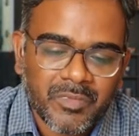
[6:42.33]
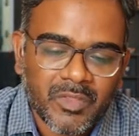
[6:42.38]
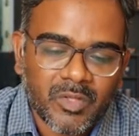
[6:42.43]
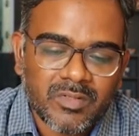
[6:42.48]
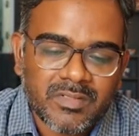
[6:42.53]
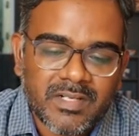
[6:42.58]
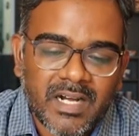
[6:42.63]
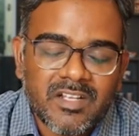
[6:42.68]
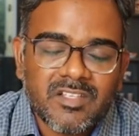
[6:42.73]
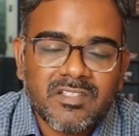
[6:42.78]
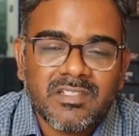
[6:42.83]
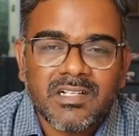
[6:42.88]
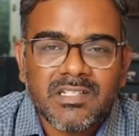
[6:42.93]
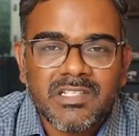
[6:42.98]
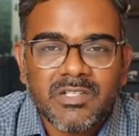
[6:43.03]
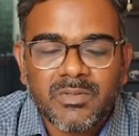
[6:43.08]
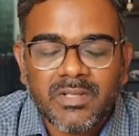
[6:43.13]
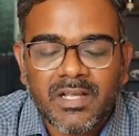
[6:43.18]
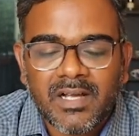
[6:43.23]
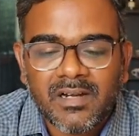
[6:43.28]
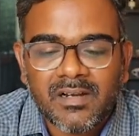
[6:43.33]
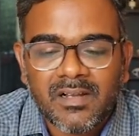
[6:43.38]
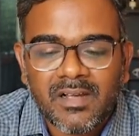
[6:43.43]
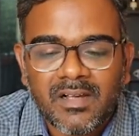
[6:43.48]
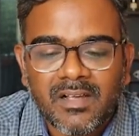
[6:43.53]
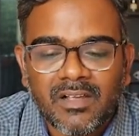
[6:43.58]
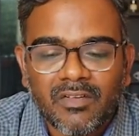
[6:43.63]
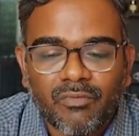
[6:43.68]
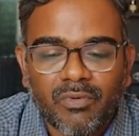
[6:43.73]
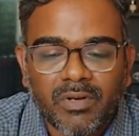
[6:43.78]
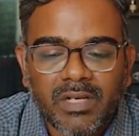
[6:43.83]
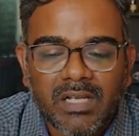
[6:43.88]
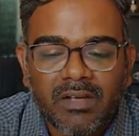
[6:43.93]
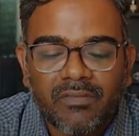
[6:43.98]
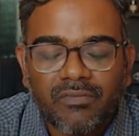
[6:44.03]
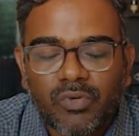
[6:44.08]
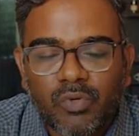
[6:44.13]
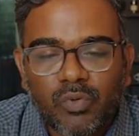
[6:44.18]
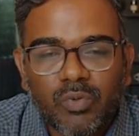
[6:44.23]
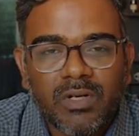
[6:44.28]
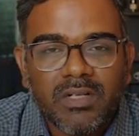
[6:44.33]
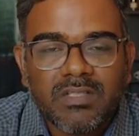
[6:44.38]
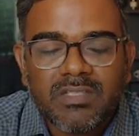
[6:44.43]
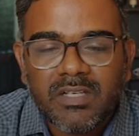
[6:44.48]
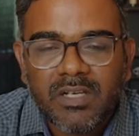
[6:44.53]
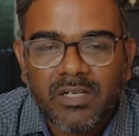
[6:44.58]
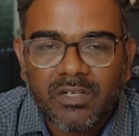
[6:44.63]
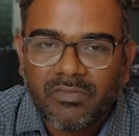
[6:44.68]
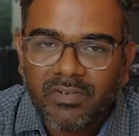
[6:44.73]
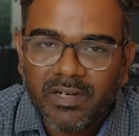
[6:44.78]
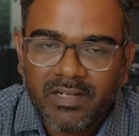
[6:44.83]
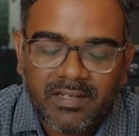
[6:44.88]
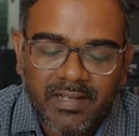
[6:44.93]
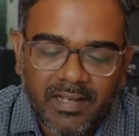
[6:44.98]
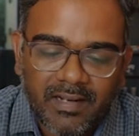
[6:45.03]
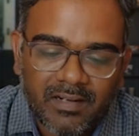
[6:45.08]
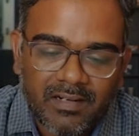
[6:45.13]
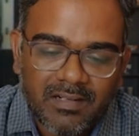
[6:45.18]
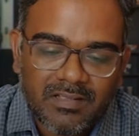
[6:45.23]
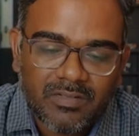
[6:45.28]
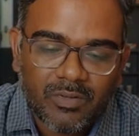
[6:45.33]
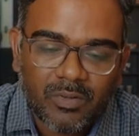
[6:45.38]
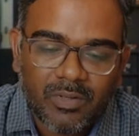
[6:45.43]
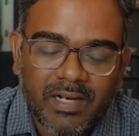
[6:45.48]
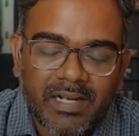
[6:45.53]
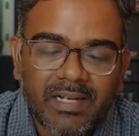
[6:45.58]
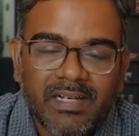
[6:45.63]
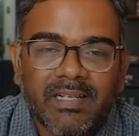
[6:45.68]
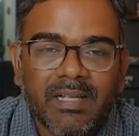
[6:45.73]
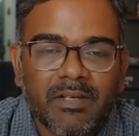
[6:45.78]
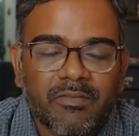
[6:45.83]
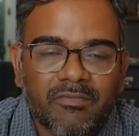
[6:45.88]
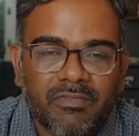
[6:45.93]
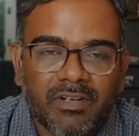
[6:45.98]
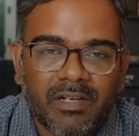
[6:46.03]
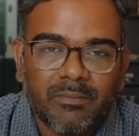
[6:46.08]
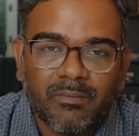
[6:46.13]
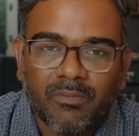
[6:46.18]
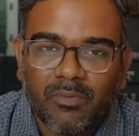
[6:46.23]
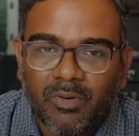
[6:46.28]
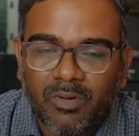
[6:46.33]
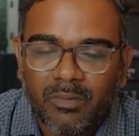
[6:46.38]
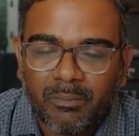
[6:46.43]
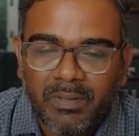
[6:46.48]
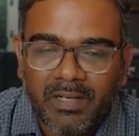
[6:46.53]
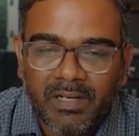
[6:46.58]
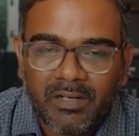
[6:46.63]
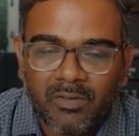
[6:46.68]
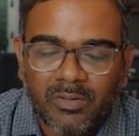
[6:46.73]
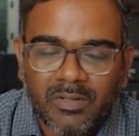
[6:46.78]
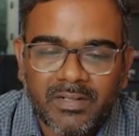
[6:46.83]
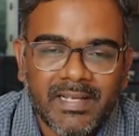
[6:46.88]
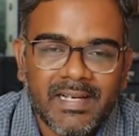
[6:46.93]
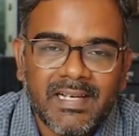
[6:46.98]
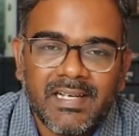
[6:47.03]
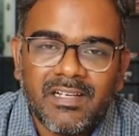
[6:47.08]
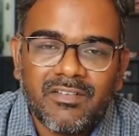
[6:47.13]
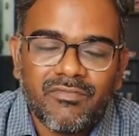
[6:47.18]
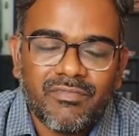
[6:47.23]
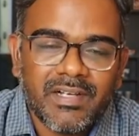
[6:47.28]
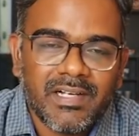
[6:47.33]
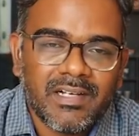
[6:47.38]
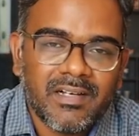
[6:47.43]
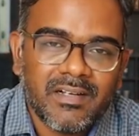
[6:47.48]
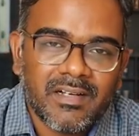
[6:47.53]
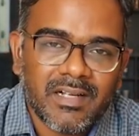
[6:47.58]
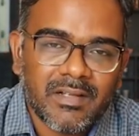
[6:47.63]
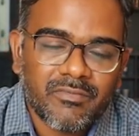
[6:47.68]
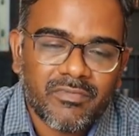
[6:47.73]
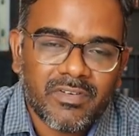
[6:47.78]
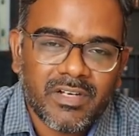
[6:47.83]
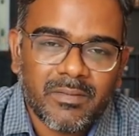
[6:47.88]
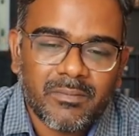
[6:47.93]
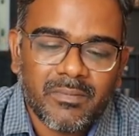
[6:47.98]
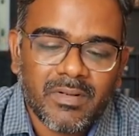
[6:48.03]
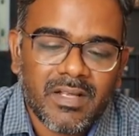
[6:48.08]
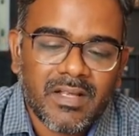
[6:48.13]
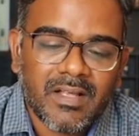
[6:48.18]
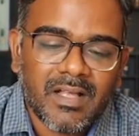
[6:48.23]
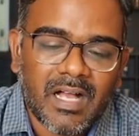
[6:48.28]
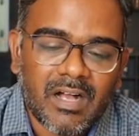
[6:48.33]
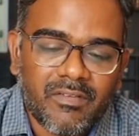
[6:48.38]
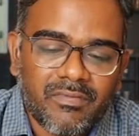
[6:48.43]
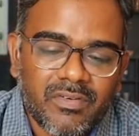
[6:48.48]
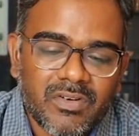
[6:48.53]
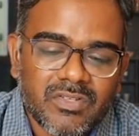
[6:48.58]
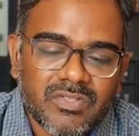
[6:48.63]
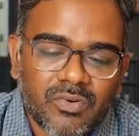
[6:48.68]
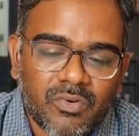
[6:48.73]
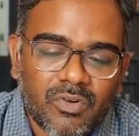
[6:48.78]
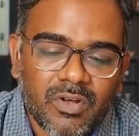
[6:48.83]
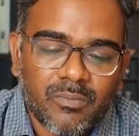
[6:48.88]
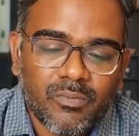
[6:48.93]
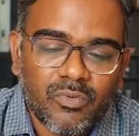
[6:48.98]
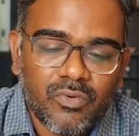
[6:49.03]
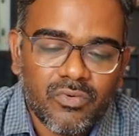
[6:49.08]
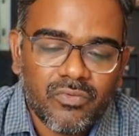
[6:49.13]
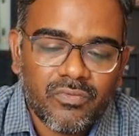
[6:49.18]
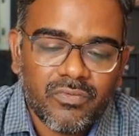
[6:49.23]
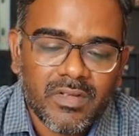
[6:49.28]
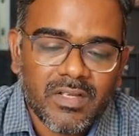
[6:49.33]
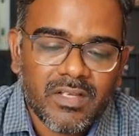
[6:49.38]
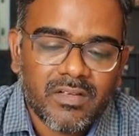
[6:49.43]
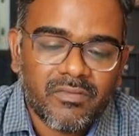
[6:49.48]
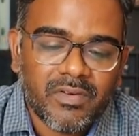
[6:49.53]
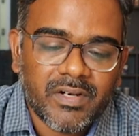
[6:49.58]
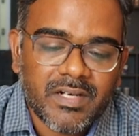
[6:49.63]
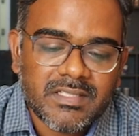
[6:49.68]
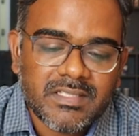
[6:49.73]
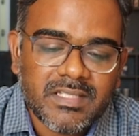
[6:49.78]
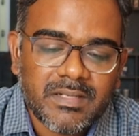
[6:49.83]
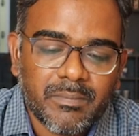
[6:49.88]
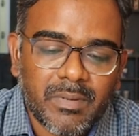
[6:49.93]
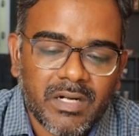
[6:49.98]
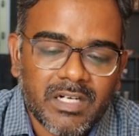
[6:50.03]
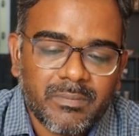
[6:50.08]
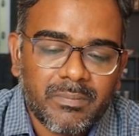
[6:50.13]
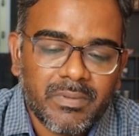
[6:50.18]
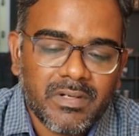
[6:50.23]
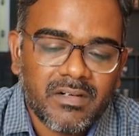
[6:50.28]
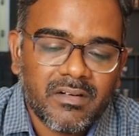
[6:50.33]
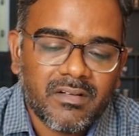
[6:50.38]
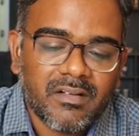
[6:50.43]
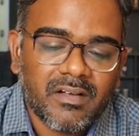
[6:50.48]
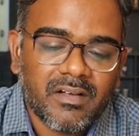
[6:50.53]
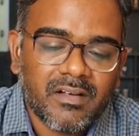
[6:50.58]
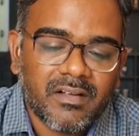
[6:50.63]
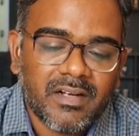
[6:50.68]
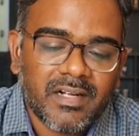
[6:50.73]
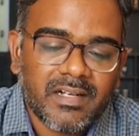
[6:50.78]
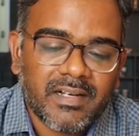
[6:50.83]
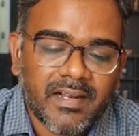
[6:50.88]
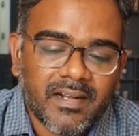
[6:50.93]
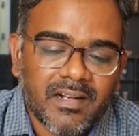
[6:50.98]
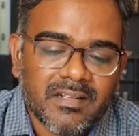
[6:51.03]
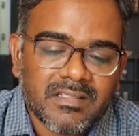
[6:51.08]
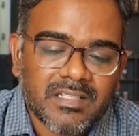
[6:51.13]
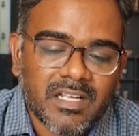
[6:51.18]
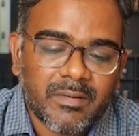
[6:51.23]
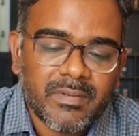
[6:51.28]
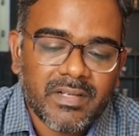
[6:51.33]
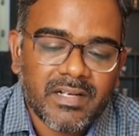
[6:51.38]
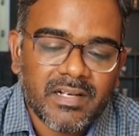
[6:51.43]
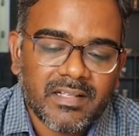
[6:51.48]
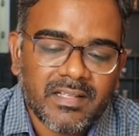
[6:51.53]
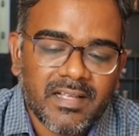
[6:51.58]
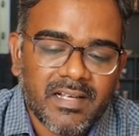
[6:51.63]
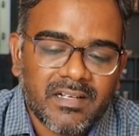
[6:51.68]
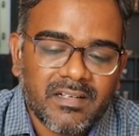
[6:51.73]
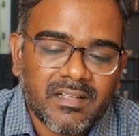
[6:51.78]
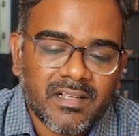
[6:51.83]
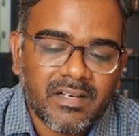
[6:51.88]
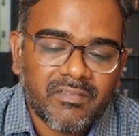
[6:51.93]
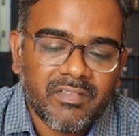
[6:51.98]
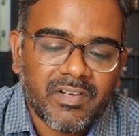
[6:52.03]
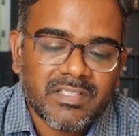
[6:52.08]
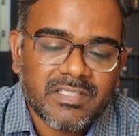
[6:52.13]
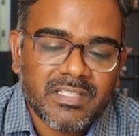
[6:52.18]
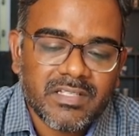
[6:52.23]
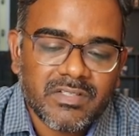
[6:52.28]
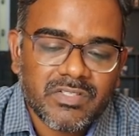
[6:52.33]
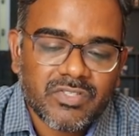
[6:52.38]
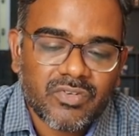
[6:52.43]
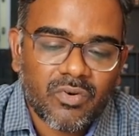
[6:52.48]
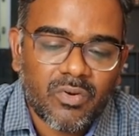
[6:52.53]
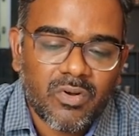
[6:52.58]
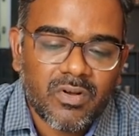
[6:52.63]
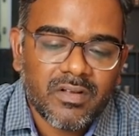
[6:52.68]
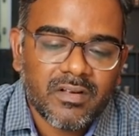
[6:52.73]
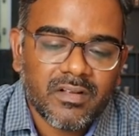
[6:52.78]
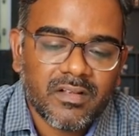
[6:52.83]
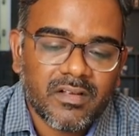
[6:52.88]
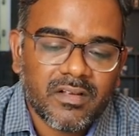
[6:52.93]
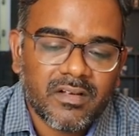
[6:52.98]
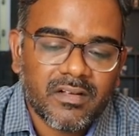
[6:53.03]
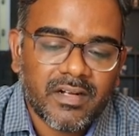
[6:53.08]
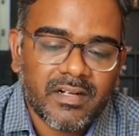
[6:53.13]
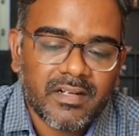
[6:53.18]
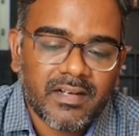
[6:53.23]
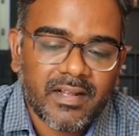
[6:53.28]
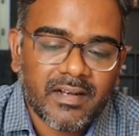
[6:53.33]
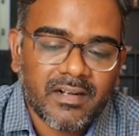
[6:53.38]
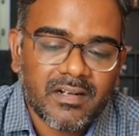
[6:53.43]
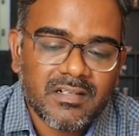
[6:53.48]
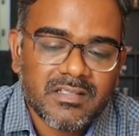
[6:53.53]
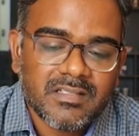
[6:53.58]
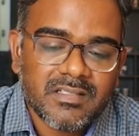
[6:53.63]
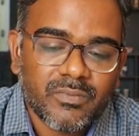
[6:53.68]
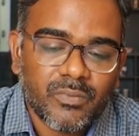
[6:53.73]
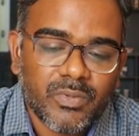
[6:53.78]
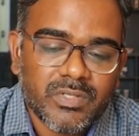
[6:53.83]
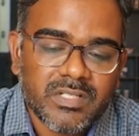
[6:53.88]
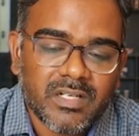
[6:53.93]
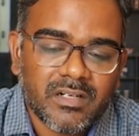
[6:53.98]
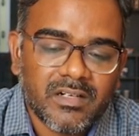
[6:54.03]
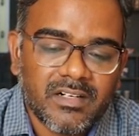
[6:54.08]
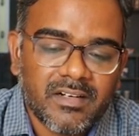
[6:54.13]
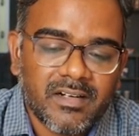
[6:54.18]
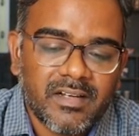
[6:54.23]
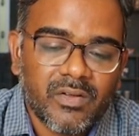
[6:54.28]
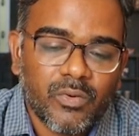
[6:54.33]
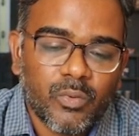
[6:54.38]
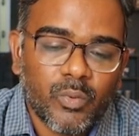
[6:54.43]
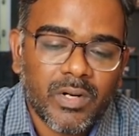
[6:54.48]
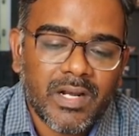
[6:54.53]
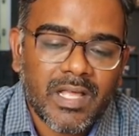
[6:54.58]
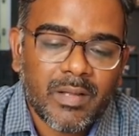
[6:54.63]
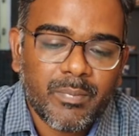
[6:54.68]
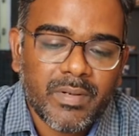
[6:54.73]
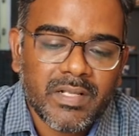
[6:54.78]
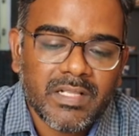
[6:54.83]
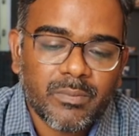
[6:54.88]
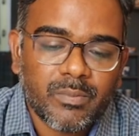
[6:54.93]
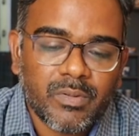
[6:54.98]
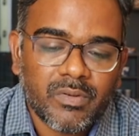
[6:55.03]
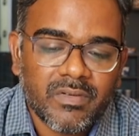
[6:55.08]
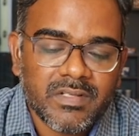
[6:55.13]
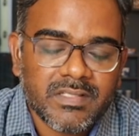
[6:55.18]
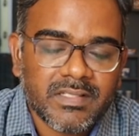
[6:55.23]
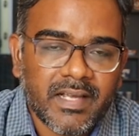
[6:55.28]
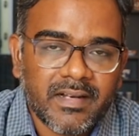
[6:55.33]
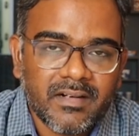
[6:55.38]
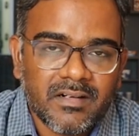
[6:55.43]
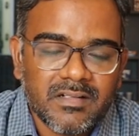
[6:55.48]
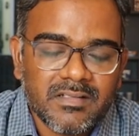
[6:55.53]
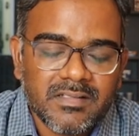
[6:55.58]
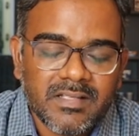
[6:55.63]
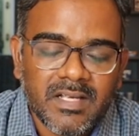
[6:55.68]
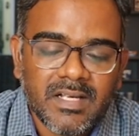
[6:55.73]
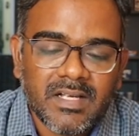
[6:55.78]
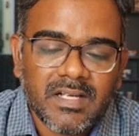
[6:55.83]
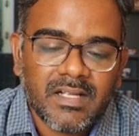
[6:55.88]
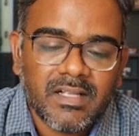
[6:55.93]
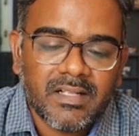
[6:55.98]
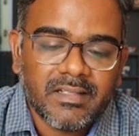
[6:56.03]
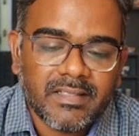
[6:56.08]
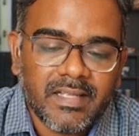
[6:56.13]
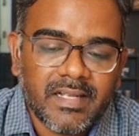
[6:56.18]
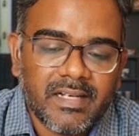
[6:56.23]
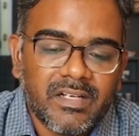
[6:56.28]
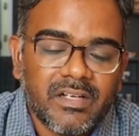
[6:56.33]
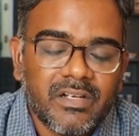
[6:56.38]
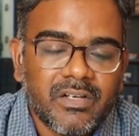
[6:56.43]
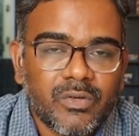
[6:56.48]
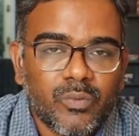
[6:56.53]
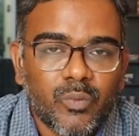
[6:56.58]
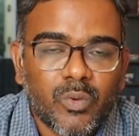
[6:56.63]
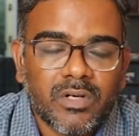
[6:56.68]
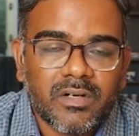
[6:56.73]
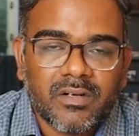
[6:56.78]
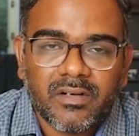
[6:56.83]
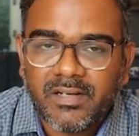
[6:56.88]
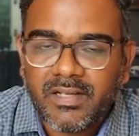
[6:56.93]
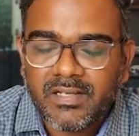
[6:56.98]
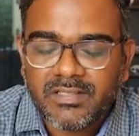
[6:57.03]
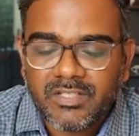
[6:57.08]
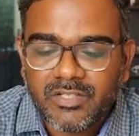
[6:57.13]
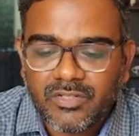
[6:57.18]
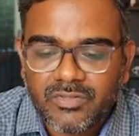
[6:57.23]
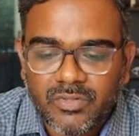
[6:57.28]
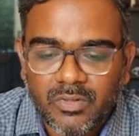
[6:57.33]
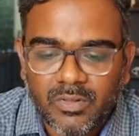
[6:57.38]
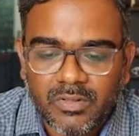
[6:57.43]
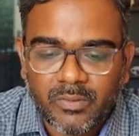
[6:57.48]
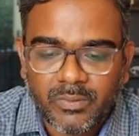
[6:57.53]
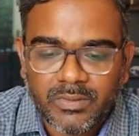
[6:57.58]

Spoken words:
The strategy tells you that when you have two consecutive red candles on any time frame, or be it on daily, weekly time frame, after a strong move, when you see multiple red candles coming like that, and when you see strong red candles which are literally overlapping the previous candles, then you want to really exit your stock.